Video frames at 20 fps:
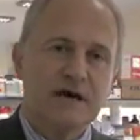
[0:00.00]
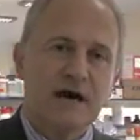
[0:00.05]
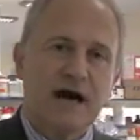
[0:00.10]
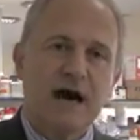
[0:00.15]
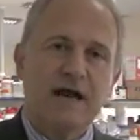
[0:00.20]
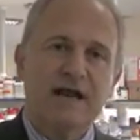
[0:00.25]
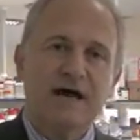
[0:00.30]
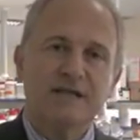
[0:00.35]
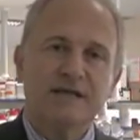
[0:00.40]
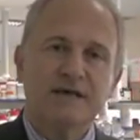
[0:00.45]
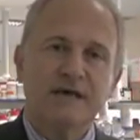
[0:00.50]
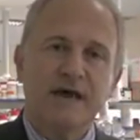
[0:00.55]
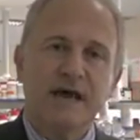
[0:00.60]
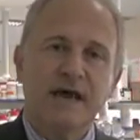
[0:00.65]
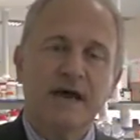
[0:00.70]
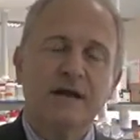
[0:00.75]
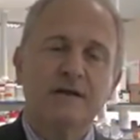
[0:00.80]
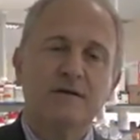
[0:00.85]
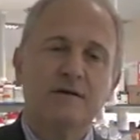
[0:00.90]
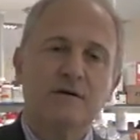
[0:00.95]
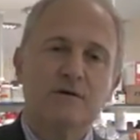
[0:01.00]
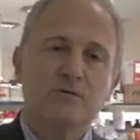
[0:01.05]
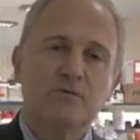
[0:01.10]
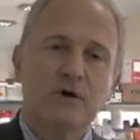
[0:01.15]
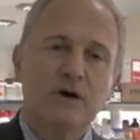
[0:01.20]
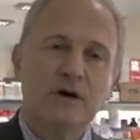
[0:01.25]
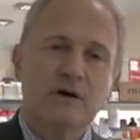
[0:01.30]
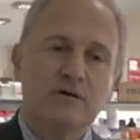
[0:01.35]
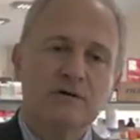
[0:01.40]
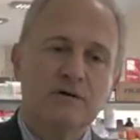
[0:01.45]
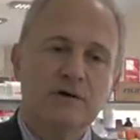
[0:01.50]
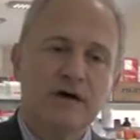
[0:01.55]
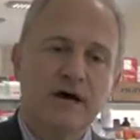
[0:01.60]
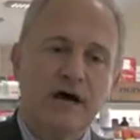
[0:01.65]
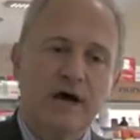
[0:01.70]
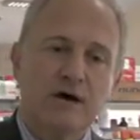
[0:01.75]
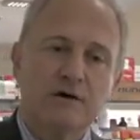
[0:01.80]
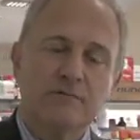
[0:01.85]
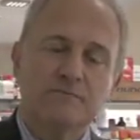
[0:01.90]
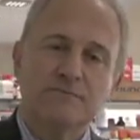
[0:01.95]
and at the end will
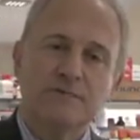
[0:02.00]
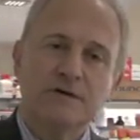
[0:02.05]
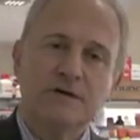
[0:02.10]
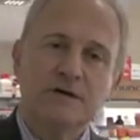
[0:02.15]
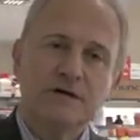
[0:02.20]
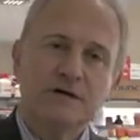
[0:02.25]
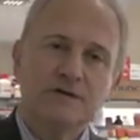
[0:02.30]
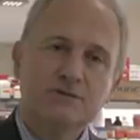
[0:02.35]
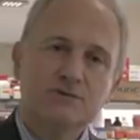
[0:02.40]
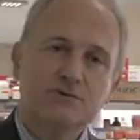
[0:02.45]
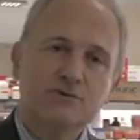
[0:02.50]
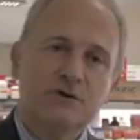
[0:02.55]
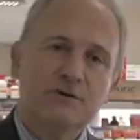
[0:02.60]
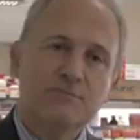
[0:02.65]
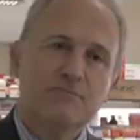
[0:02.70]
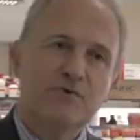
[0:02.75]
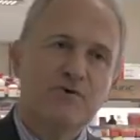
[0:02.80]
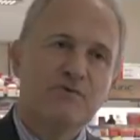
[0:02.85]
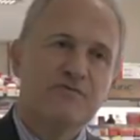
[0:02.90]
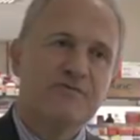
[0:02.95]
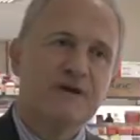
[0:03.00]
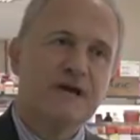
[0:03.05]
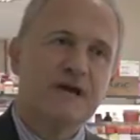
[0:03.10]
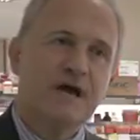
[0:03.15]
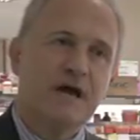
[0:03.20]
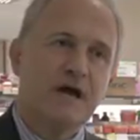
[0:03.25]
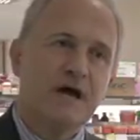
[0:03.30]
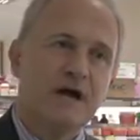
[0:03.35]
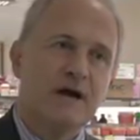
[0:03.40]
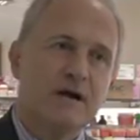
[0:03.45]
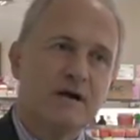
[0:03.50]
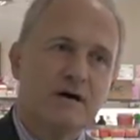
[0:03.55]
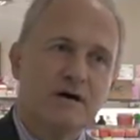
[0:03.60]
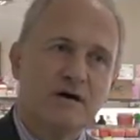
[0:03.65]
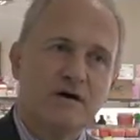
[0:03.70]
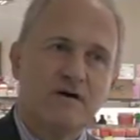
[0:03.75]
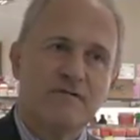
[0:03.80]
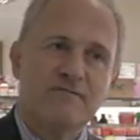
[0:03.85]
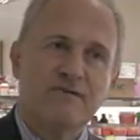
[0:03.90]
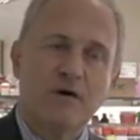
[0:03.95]
help to improve the care
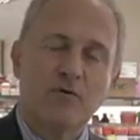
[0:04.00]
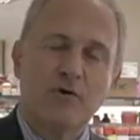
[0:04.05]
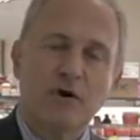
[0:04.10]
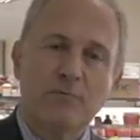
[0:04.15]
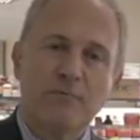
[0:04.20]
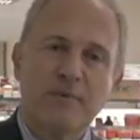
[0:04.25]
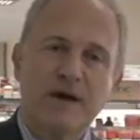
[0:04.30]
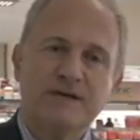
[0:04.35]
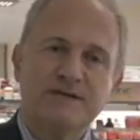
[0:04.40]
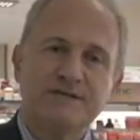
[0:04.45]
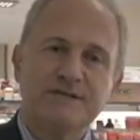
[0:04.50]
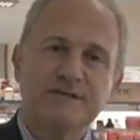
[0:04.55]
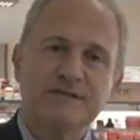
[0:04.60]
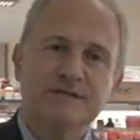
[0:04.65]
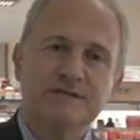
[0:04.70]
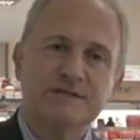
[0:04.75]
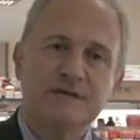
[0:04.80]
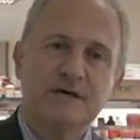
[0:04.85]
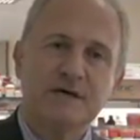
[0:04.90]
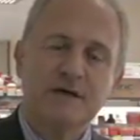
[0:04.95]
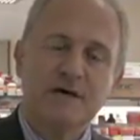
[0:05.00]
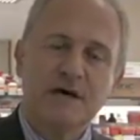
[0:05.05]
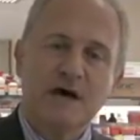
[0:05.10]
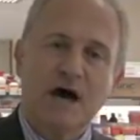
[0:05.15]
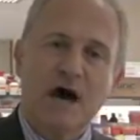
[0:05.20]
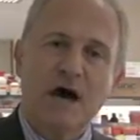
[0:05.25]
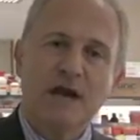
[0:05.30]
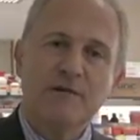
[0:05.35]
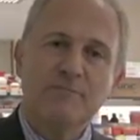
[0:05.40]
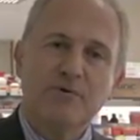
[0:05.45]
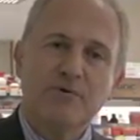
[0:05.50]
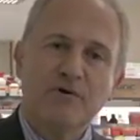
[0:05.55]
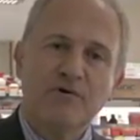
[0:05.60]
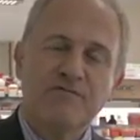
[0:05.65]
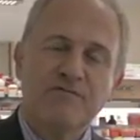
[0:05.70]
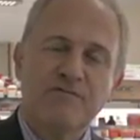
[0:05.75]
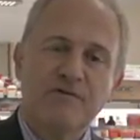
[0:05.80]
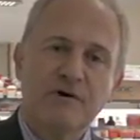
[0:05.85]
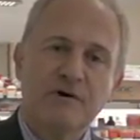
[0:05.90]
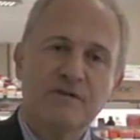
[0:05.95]
of our patients and
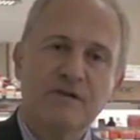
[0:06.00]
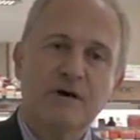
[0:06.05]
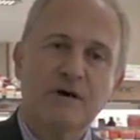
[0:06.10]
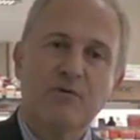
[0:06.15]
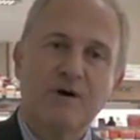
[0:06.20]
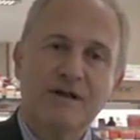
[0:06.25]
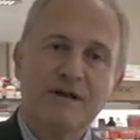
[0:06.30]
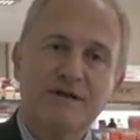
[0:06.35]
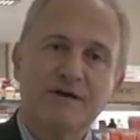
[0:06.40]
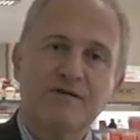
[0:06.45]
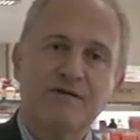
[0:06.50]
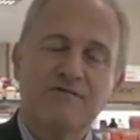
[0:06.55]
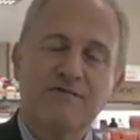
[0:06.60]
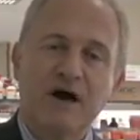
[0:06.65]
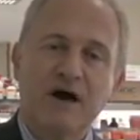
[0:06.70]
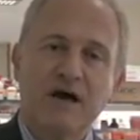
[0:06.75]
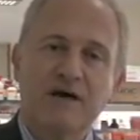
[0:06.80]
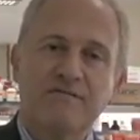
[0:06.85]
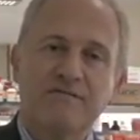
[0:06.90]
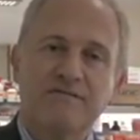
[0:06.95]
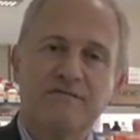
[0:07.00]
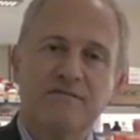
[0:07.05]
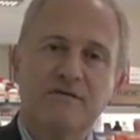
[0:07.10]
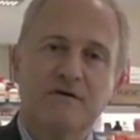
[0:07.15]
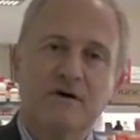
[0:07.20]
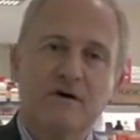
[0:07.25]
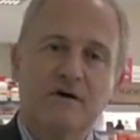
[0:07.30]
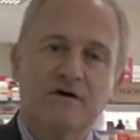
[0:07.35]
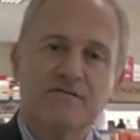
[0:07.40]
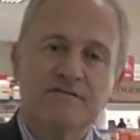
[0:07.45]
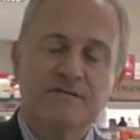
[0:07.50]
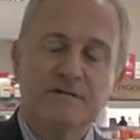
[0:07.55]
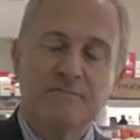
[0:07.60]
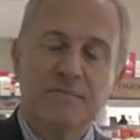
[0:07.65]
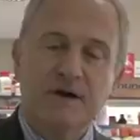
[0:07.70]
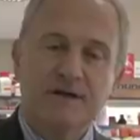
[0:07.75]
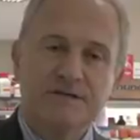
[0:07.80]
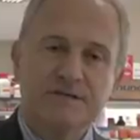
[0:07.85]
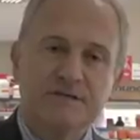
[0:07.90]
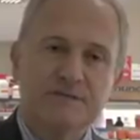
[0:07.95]
improve the quality of life of the
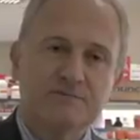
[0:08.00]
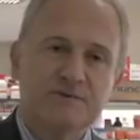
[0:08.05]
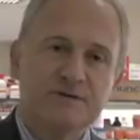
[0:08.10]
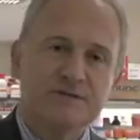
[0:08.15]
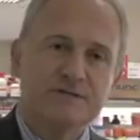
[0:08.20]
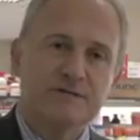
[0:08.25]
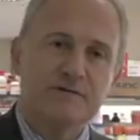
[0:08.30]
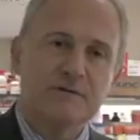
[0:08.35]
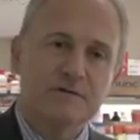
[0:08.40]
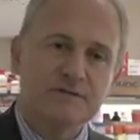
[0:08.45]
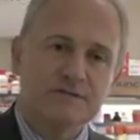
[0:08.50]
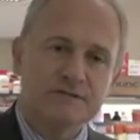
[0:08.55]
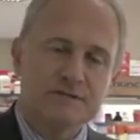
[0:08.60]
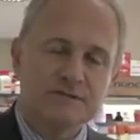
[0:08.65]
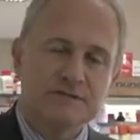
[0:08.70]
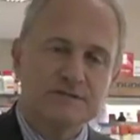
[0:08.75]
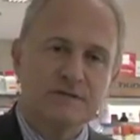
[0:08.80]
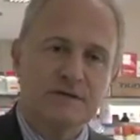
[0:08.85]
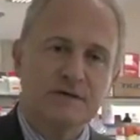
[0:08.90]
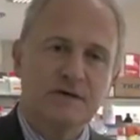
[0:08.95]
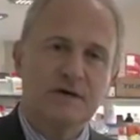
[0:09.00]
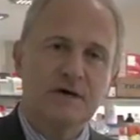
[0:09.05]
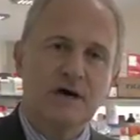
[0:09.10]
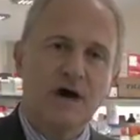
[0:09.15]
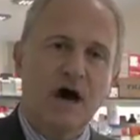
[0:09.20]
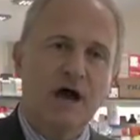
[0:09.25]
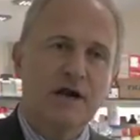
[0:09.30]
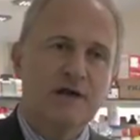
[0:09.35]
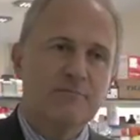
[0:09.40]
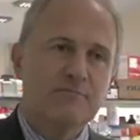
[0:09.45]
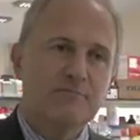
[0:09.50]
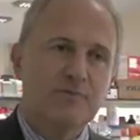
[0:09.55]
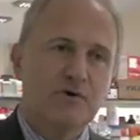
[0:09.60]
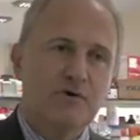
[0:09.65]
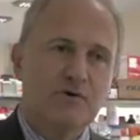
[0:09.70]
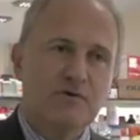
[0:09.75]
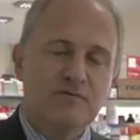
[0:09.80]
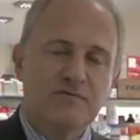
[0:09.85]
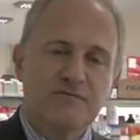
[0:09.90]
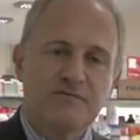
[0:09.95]
patients with cirrhosis and
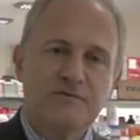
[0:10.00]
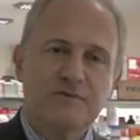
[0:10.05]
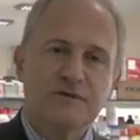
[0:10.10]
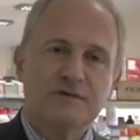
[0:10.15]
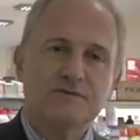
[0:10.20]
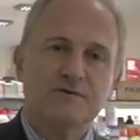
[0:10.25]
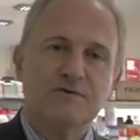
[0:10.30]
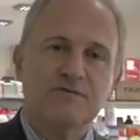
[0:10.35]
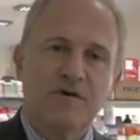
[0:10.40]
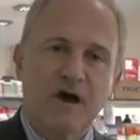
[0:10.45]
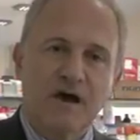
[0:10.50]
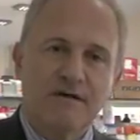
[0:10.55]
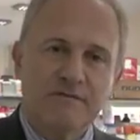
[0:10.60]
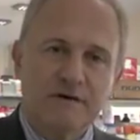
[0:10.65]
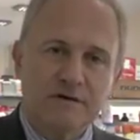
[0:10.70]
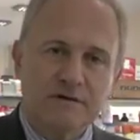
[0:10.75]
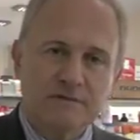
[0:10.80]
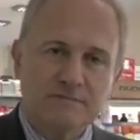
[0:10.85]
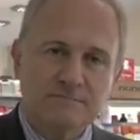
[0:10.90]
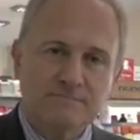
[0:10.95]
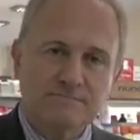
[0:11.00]
improve the survival.